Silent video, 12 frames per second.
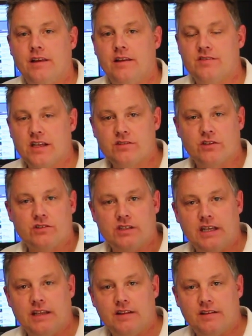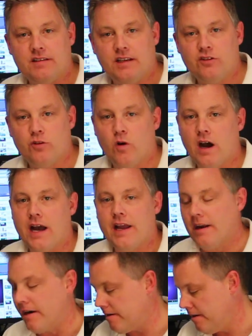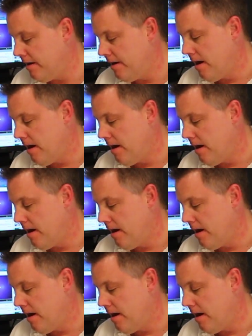sensors in the T2i